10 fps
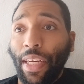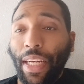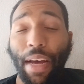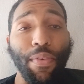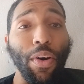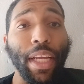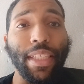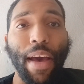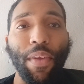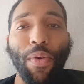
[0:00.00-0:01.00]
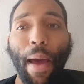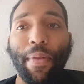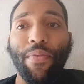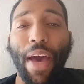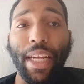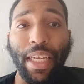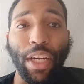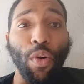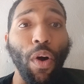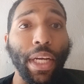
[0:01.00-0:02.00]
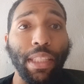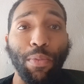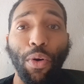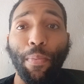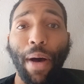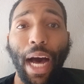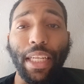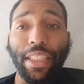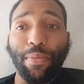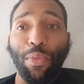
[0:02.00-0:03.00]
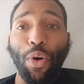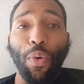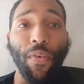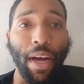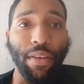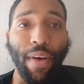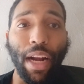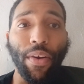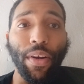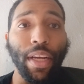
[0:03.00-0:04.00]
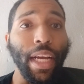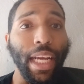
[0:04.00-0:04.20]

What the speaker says: And I feel he should have the grappling advantage. I think overall he's the more polished, more well-rounded fighter.